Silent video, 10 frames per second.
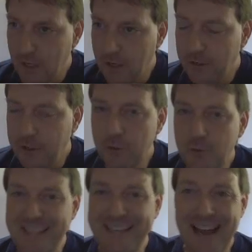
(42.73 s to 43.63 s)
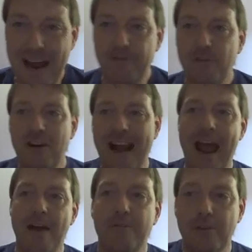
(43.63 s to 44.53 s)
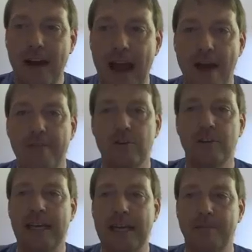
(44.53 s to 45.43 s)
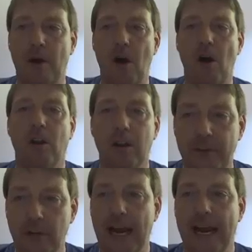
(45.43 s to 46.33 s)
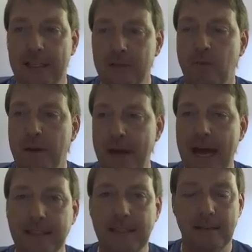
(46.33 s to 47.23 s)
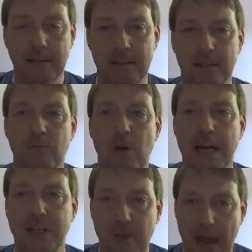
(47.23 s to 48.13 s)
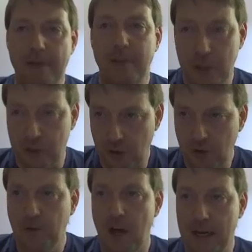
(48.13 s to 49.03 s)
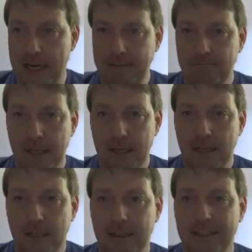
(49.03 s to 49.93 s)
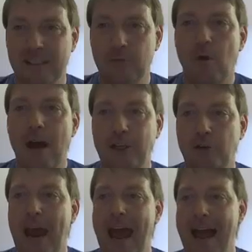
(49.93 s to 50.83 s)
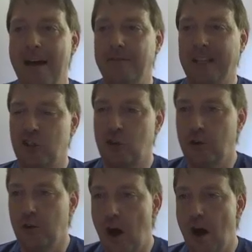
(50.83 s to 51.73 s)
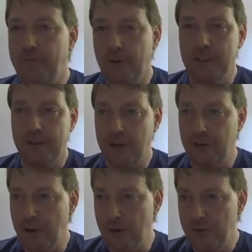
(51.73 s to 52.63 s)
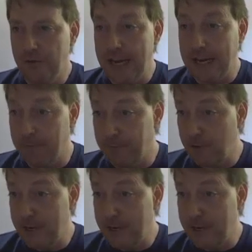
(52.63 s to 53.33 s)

you never ever ever keep all of your eggs in one basket. This is why you have external blogging. This is why you have external offers of your own, like a free